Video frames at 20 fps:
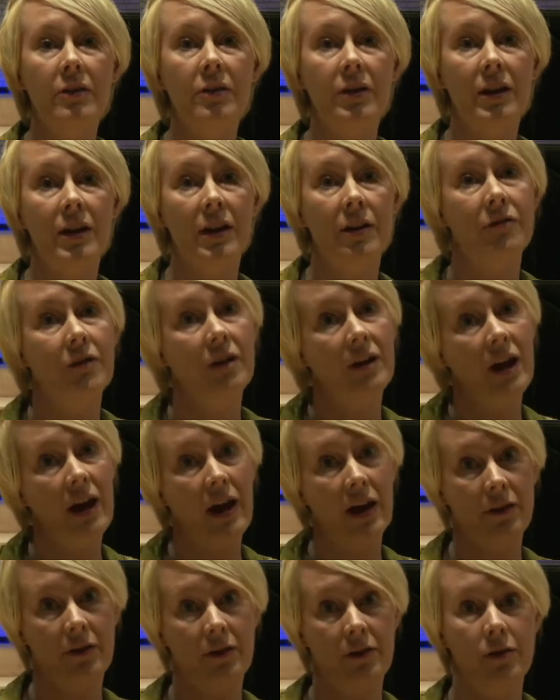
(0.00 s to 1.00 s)
to give an
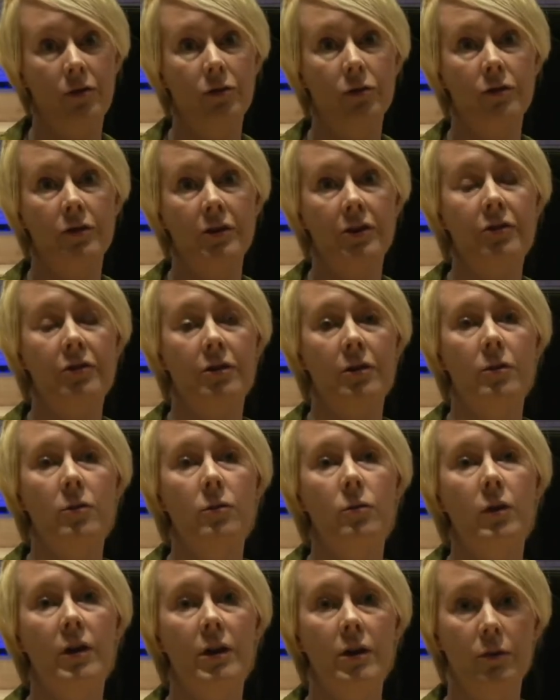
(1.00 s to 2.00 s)
excellent audition
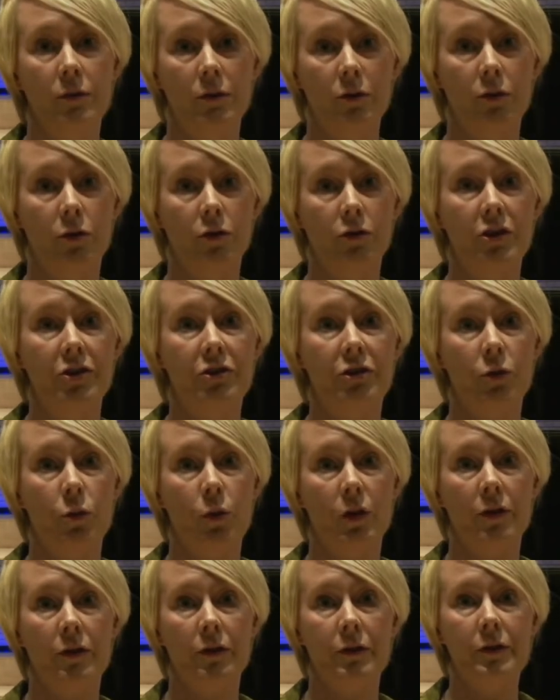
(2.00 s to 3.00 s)
when you audition
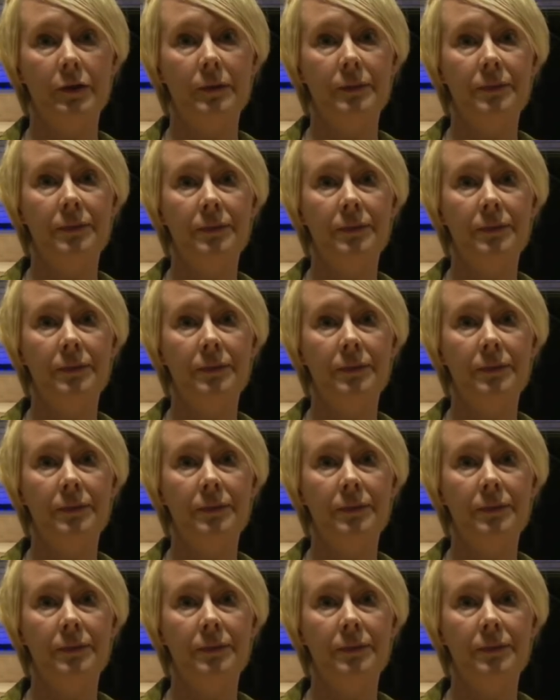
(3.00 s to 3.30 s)
with us.